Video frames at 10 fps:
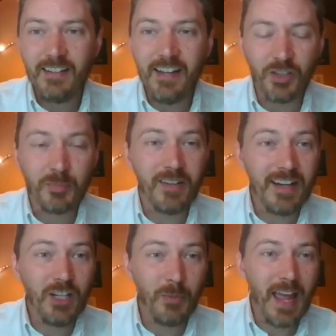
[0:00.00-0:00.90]
desperate
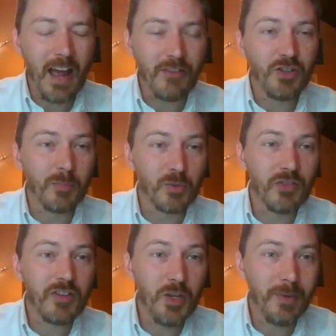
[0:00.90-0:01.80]
need that we have to
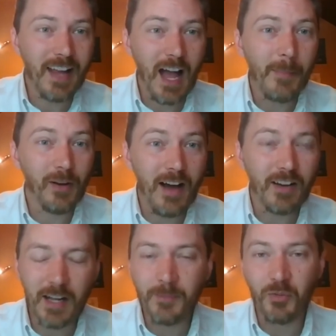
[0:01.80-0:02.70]
improve human capital
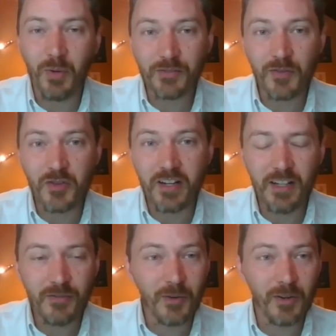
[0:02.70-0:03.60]
outcomes in West
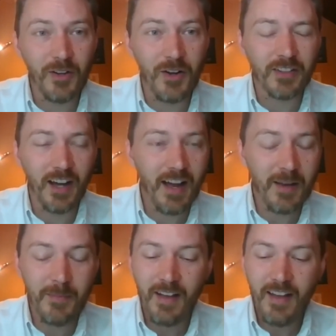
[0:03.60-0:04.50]
Virginia for a long
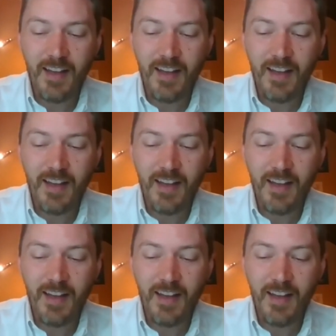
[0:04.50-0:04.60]
time.